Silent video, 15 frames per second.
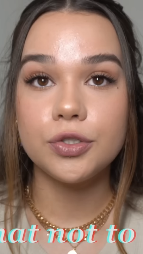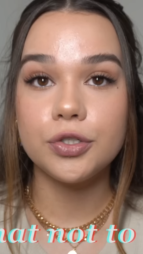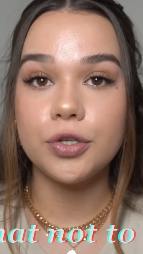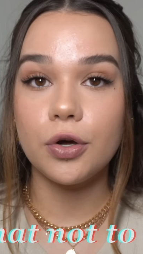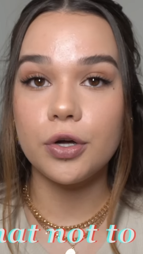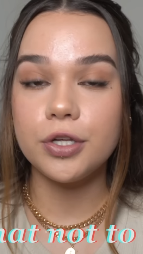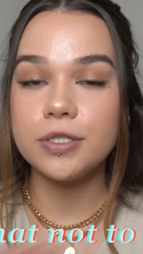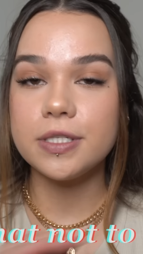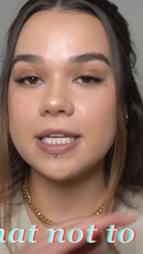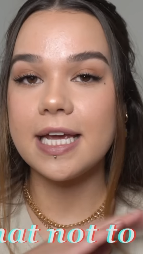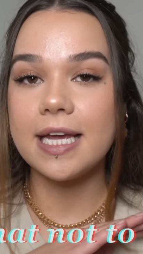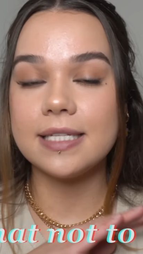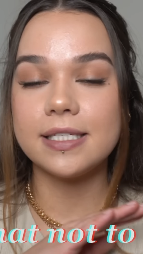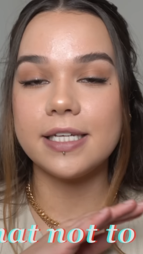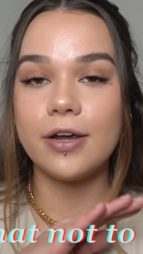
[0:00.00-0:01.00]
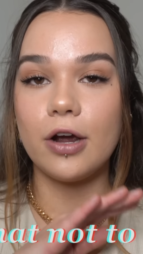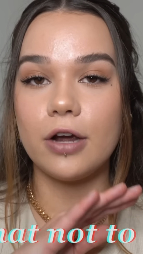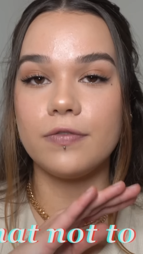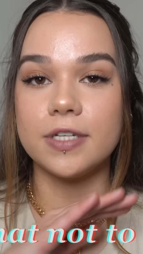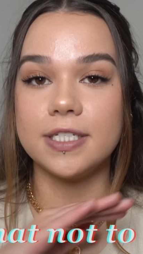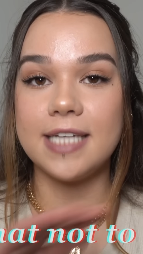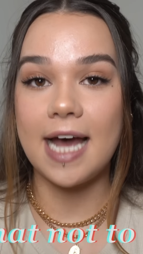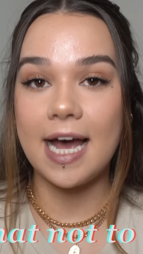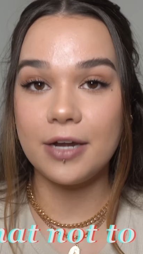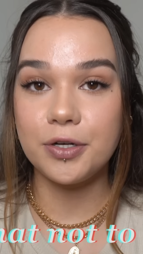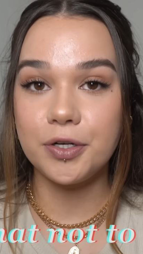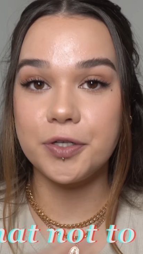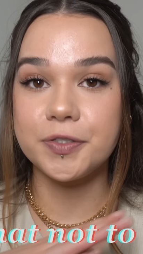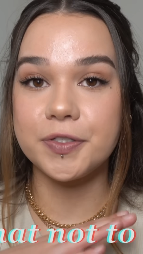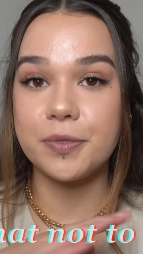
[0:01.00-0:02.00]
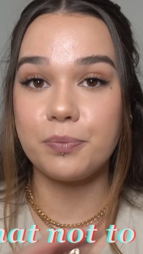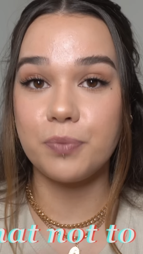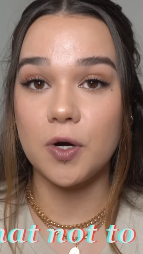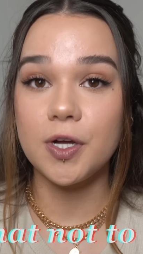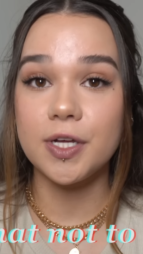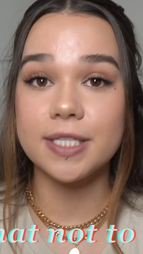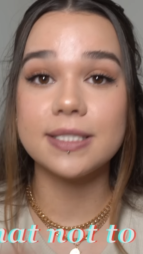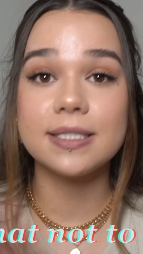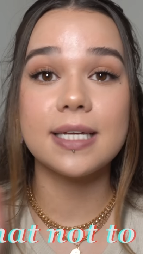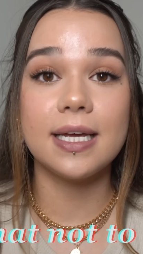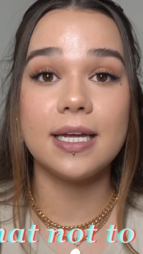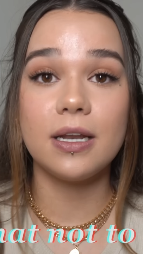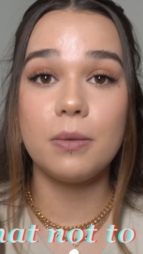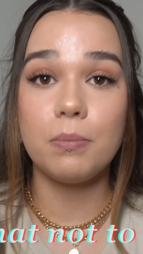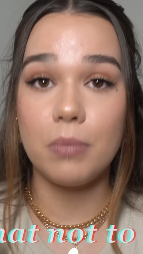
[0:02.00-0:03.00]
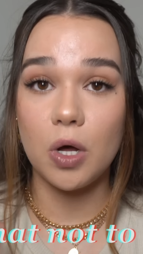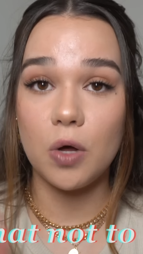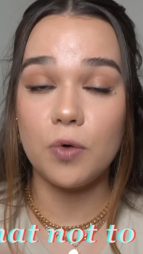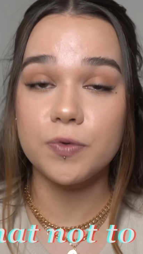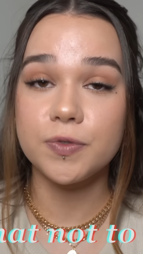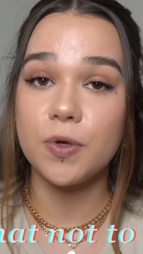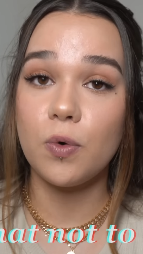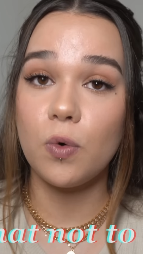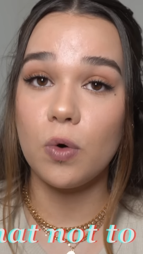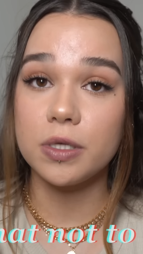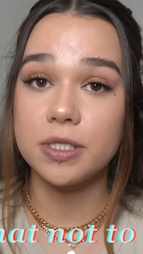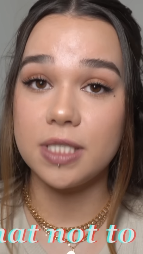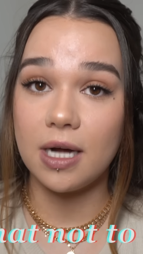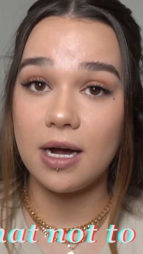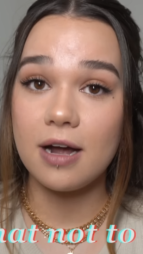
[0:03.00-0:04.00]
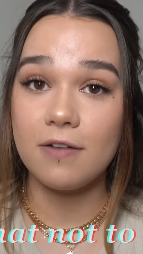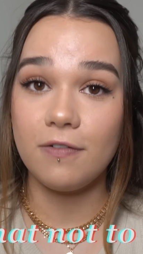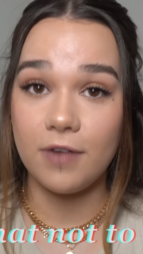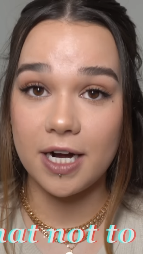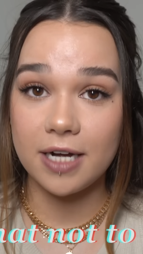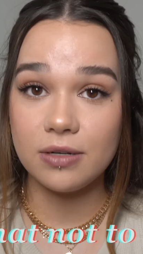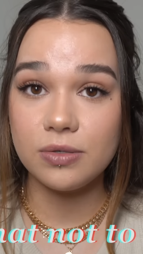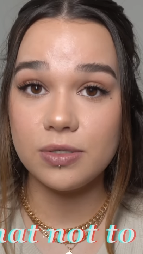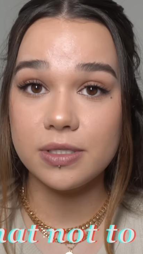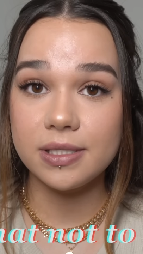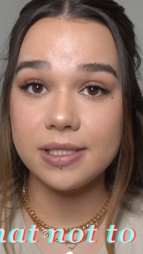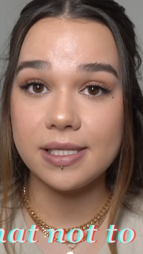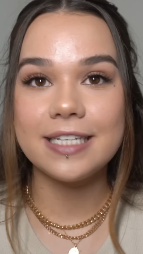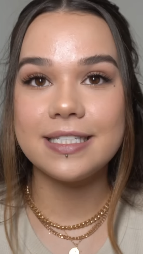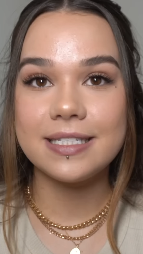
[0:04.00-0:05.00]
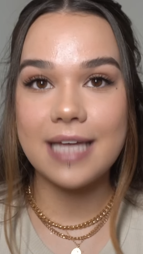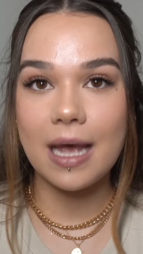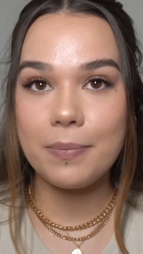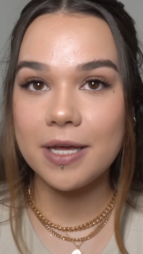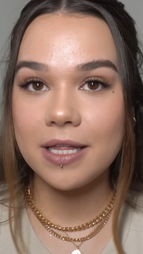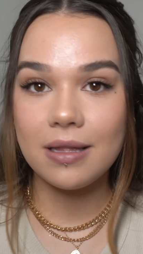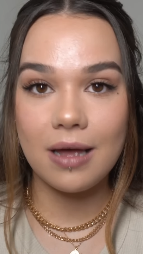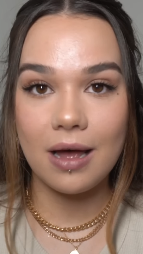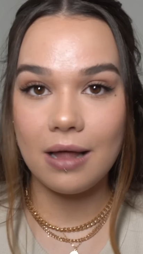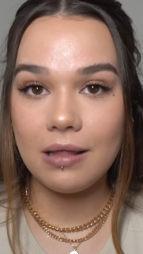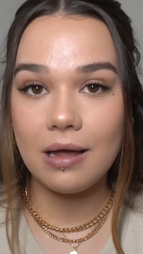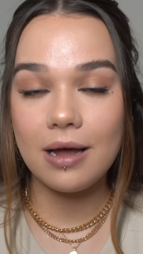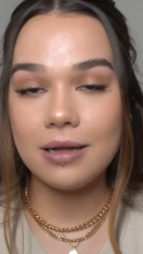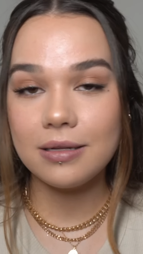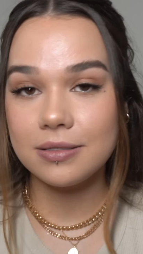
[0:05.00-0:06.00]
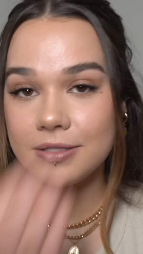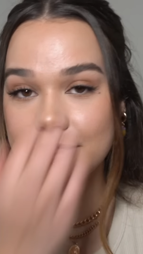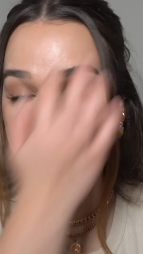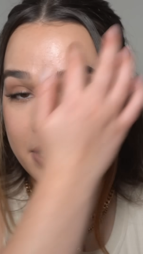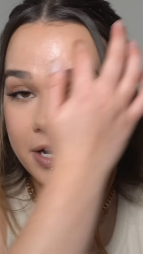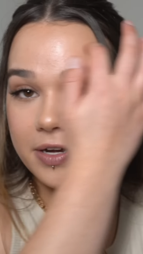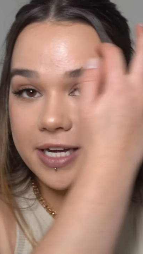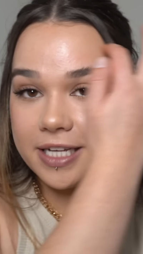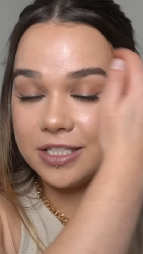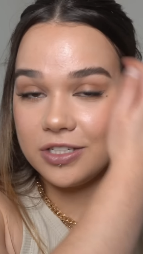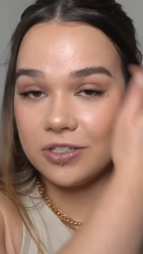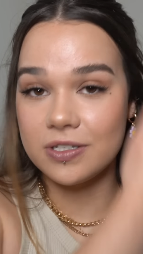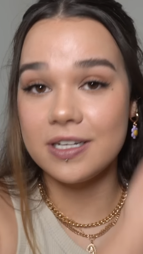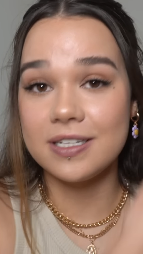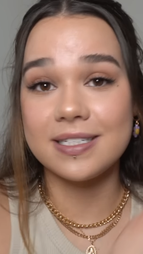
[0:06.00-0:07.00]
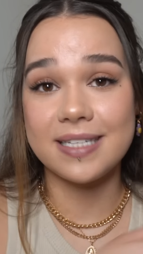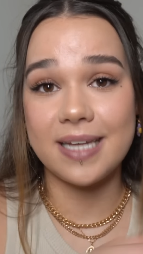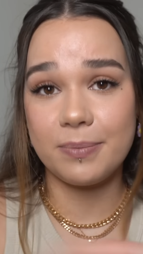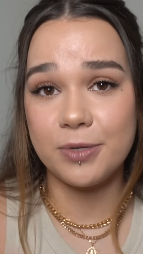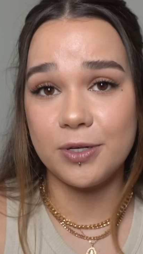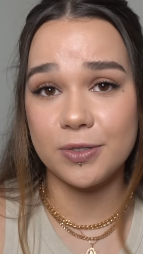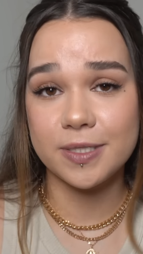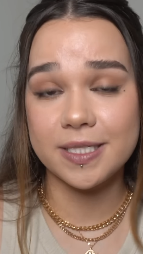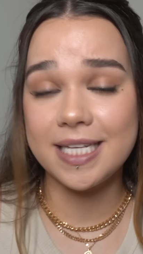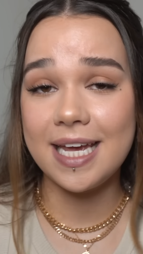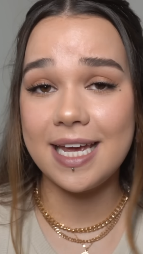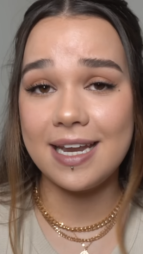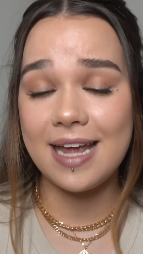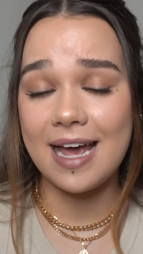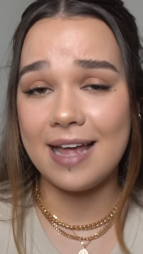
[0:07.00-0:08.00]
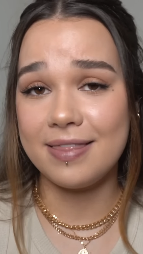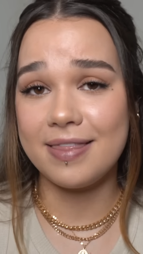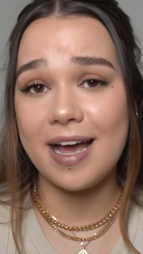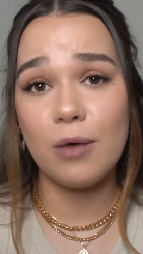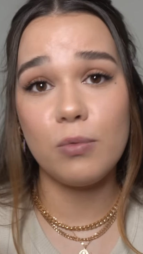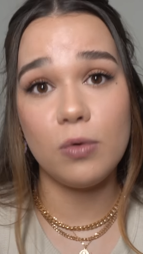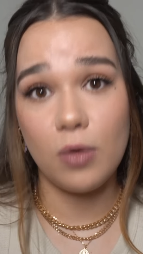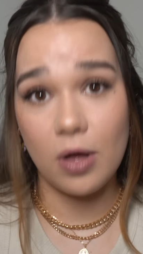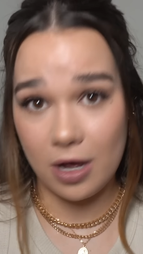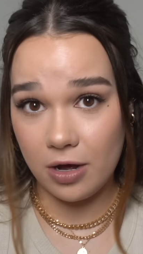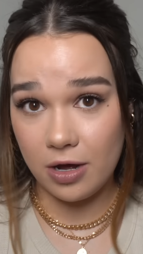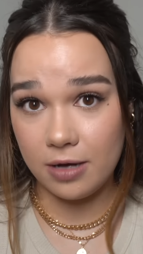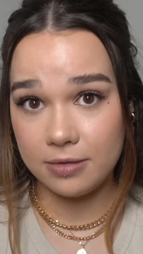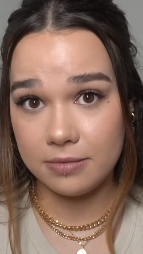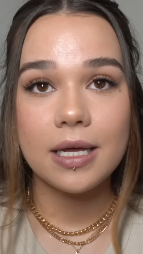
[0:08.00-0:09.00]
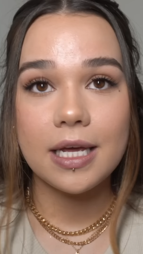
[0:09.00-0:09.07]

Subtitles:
Do not use the Kenzzi over tattoos, broken skin, moles, or dark freckles. It's zapping the color, so it's just gonna zap your skin and that will hurt.